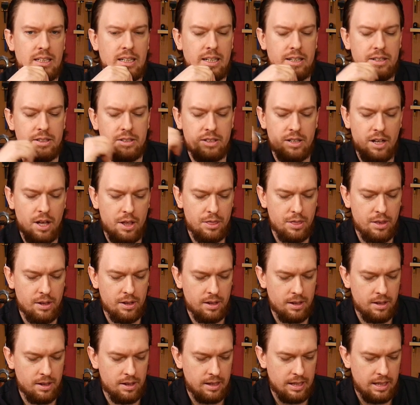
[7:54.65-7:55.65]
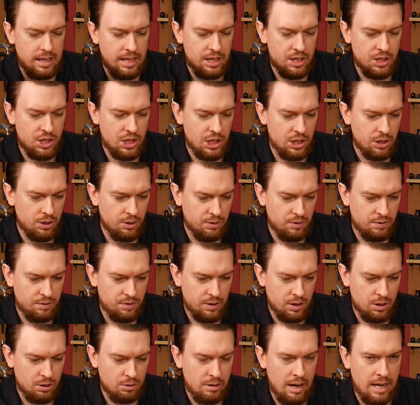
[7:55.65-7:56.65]
Another issue
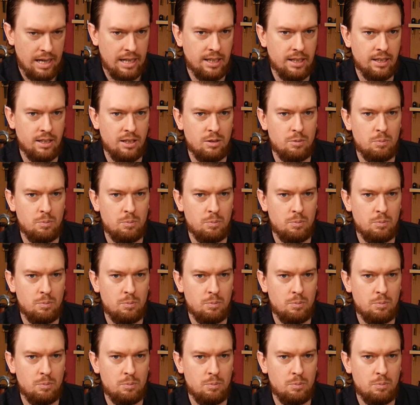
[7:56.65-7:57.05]
for cracking